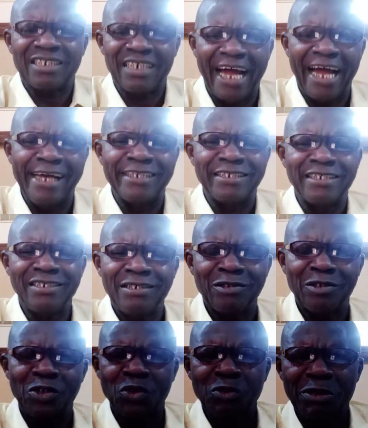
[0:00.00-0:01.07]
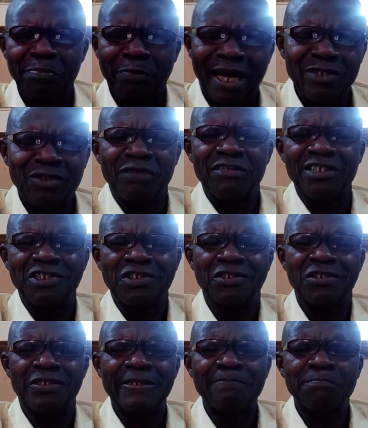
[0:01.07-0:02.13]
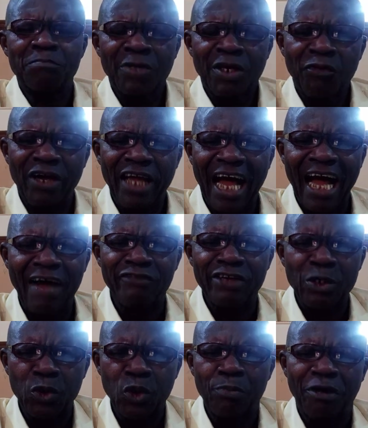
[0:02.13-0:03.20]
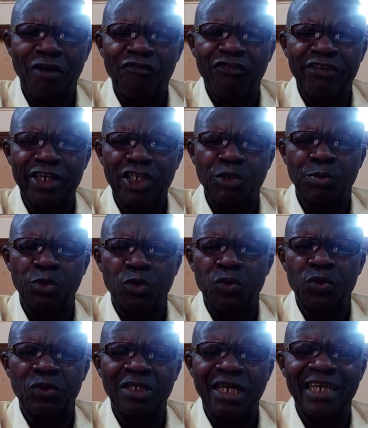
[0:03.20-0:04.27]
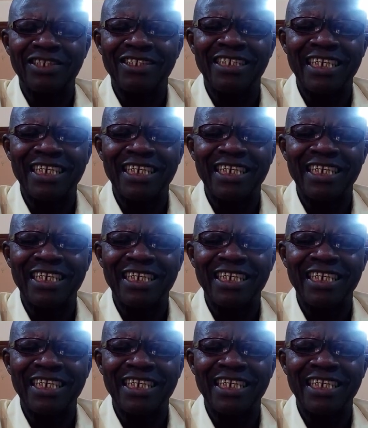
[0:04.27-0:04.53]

try to be part of this. We have a group on Facebook that's